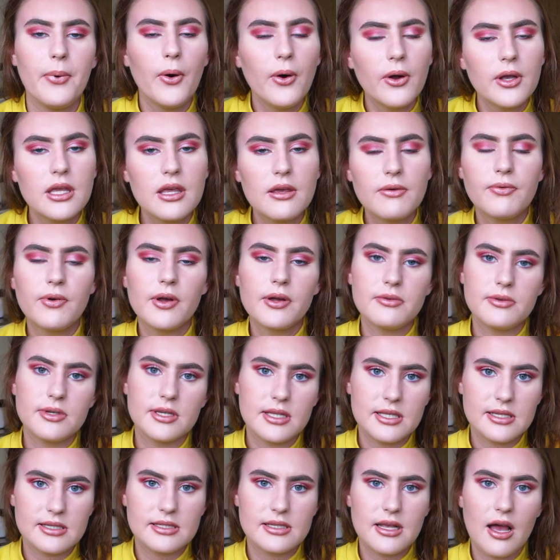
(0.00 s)
Put your phone
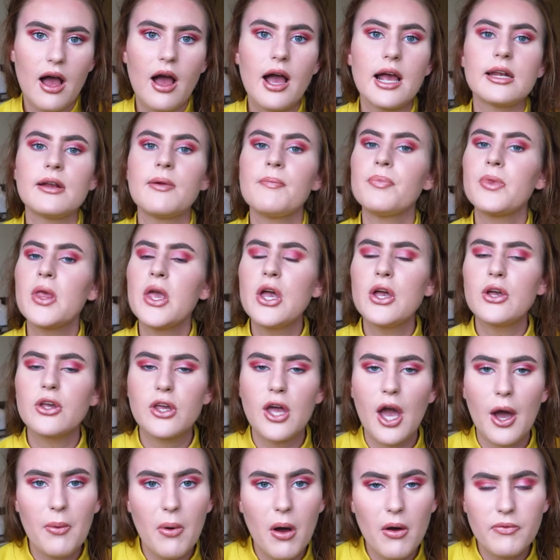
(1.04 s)
to the side,
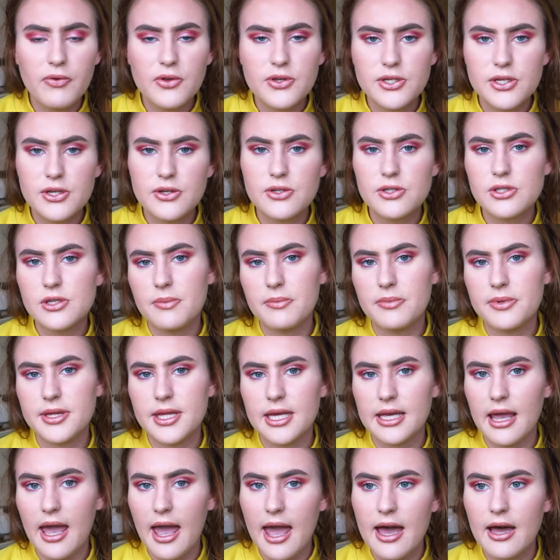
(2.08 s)
go off and do
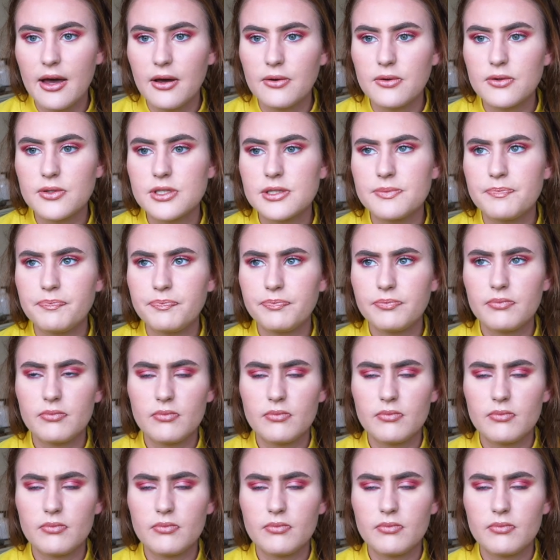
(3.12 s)
something else.